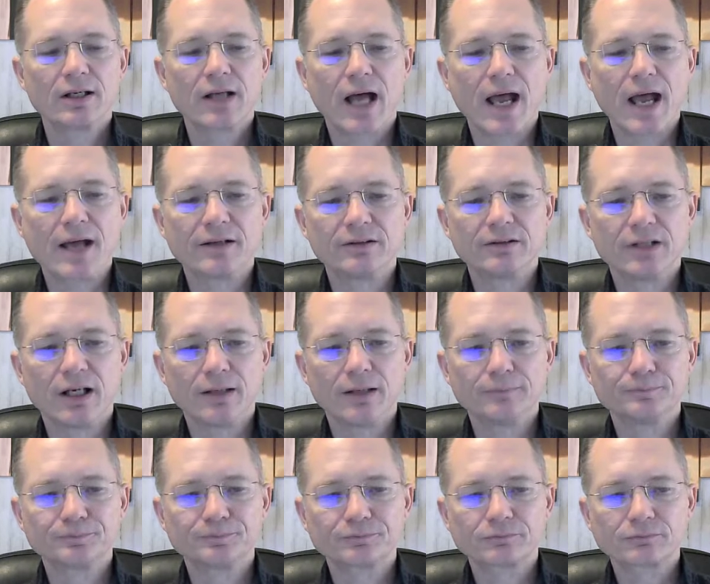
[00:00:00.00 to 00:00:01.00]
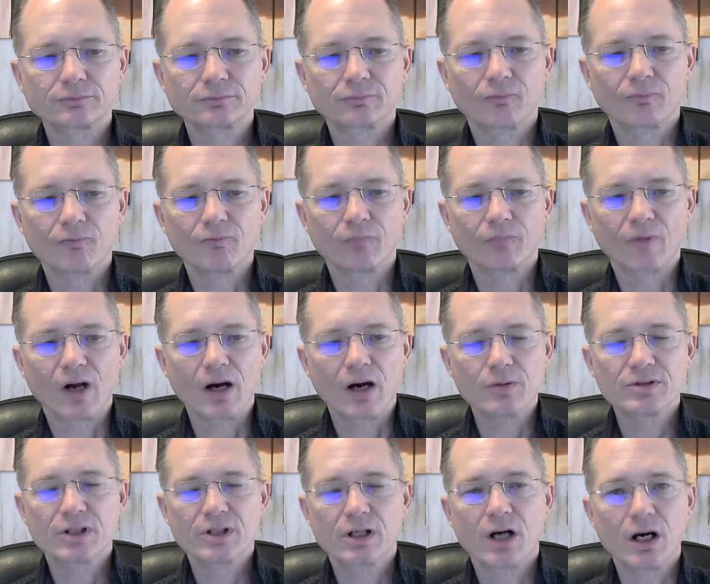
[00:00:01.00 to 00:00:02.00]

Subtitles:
And I was going